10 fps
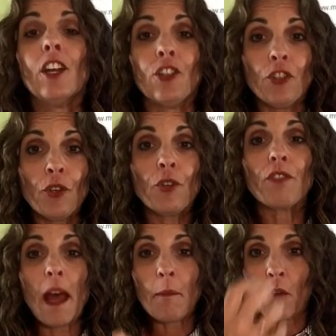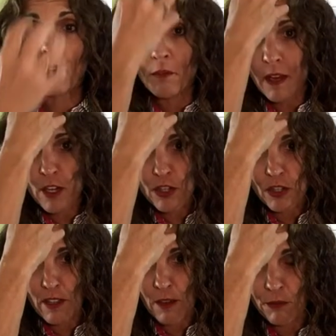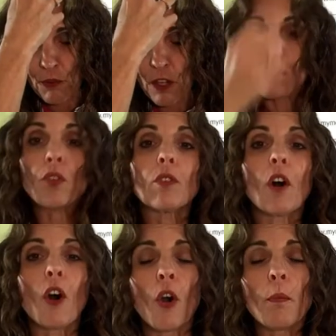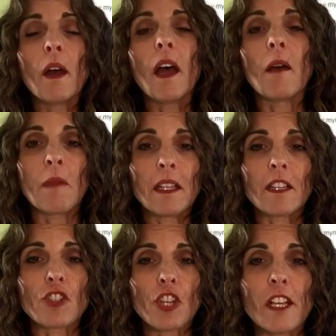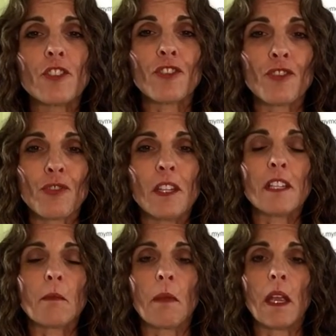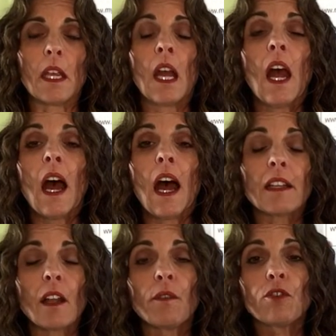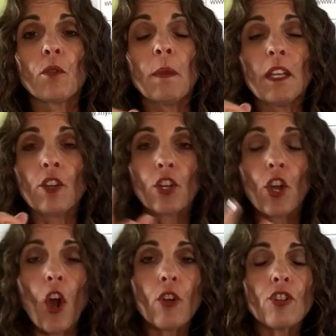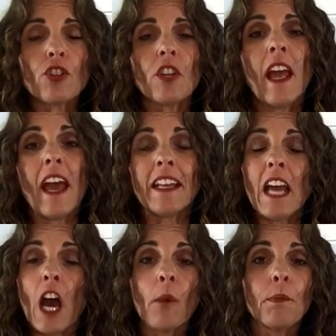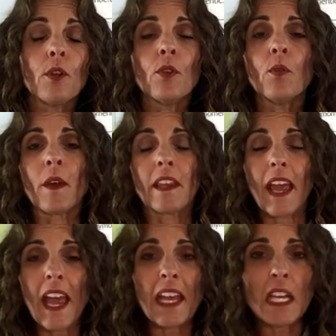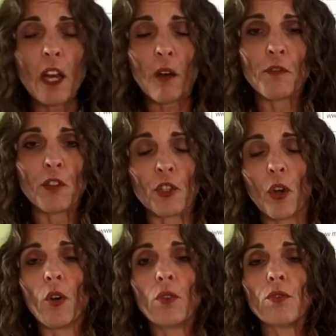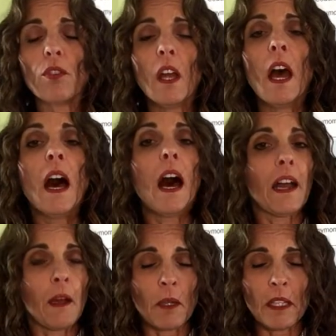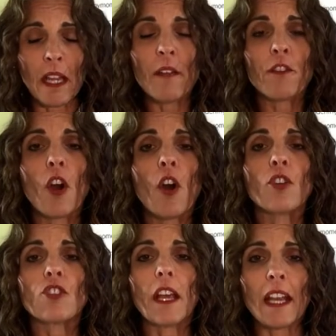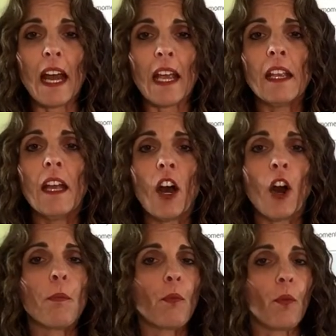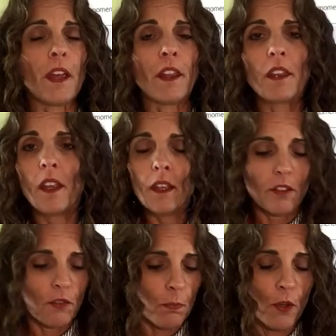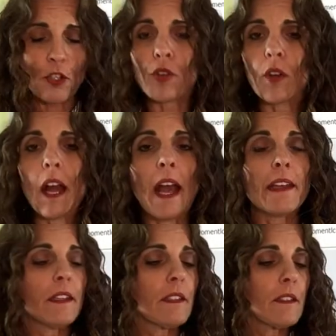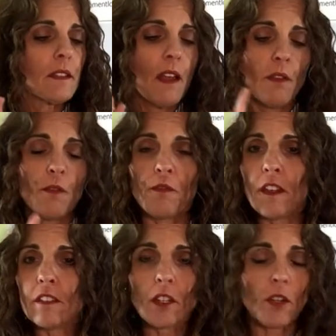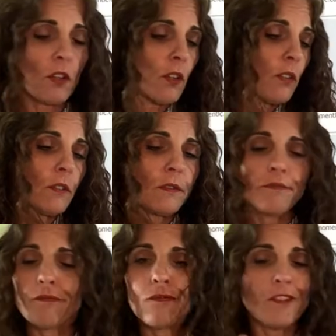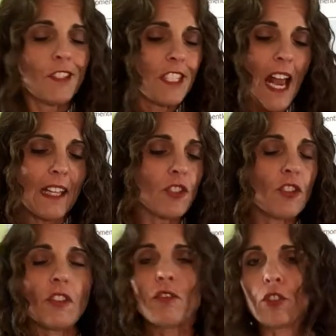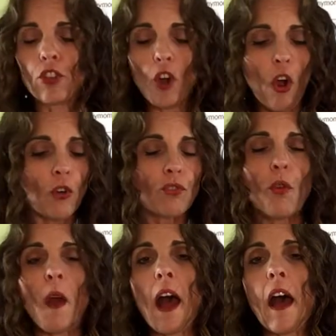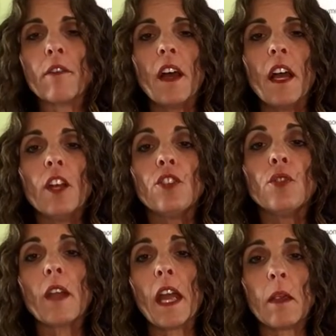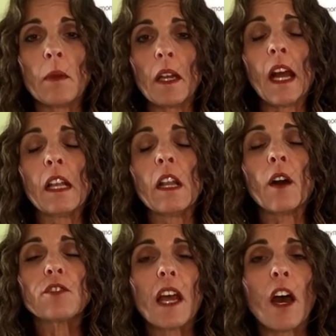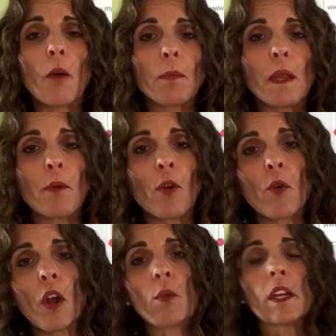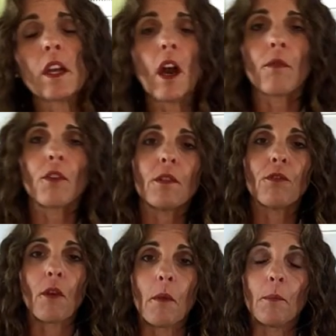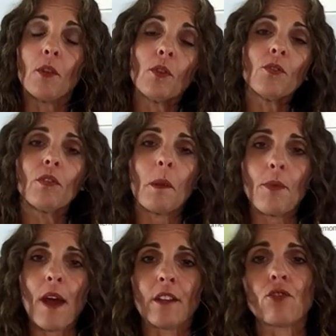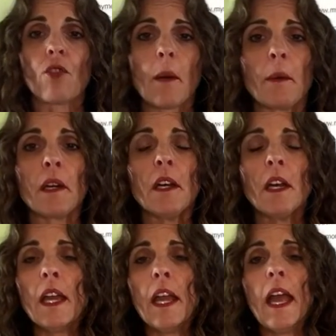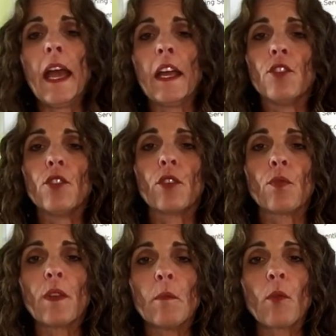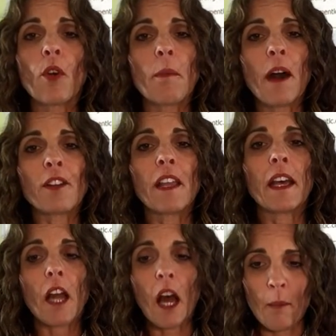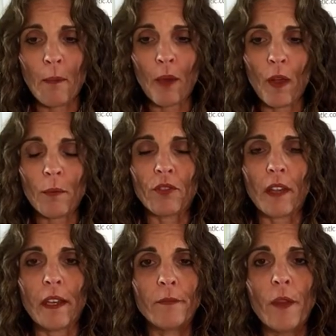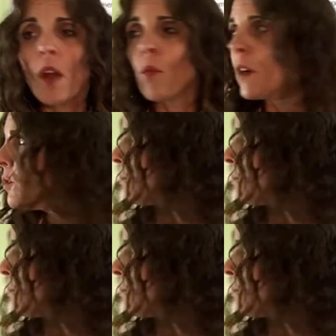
use that motivation, that frontal lobe, and make the changes you need to make. I'd love to be your coach and help you with any of your goals. I am a life coach and I help with spiritual guidance, physical challenges or goals you have, you name it. I love to help people who are recovering from abuse and past trauma, and you can read more about that on my website when you